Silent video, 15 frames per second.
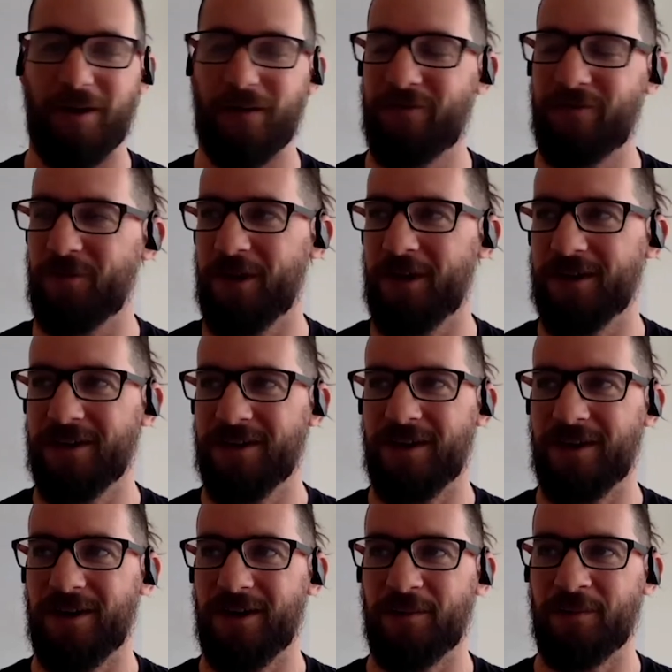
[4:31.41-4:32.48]
away from me,
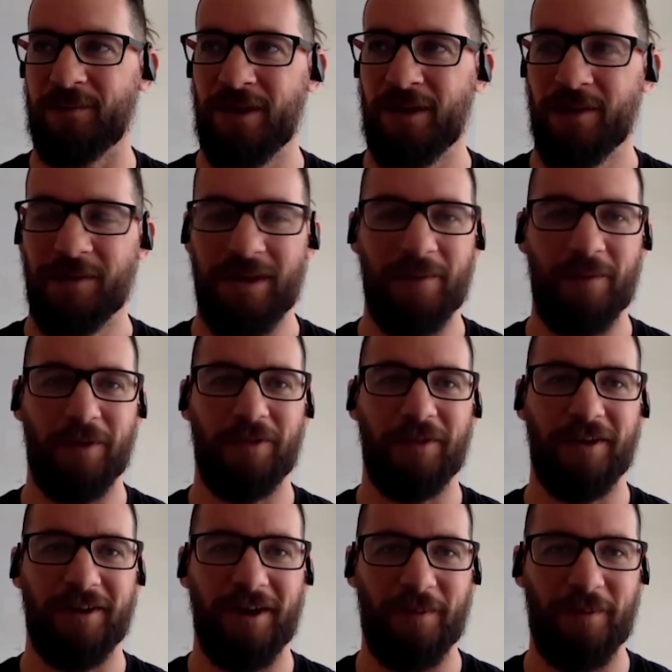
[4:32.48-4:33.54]
um, but they both
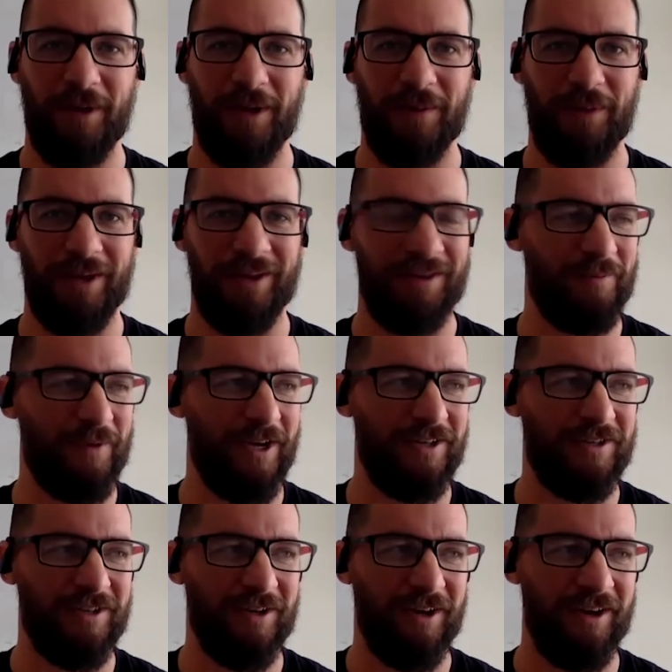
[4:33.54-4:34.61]
ended up being bigger than me.
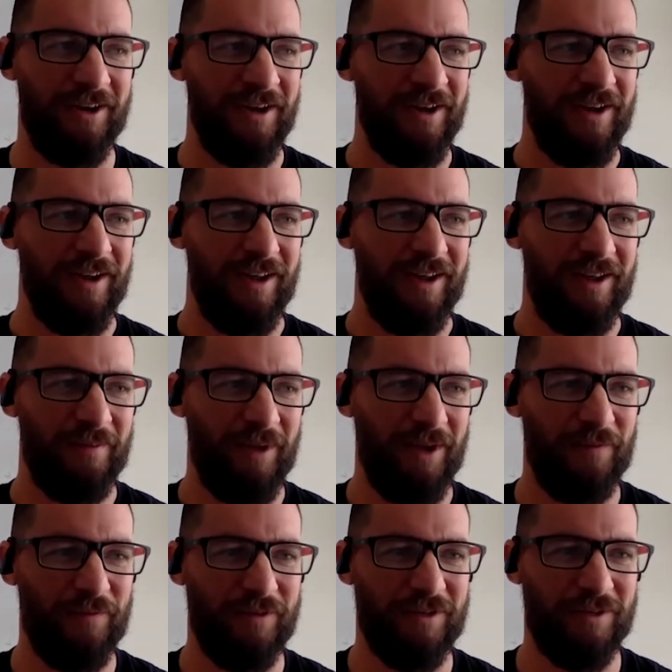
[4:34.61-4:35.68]
So it
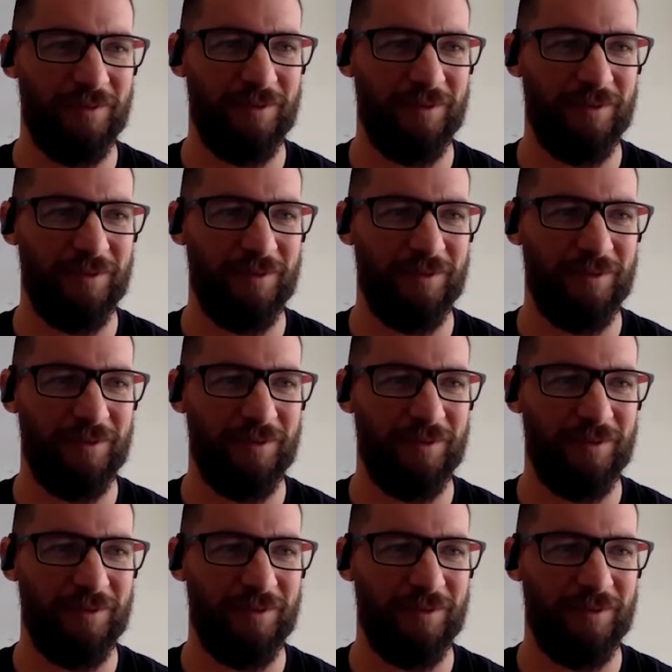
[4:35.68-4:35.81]
made for some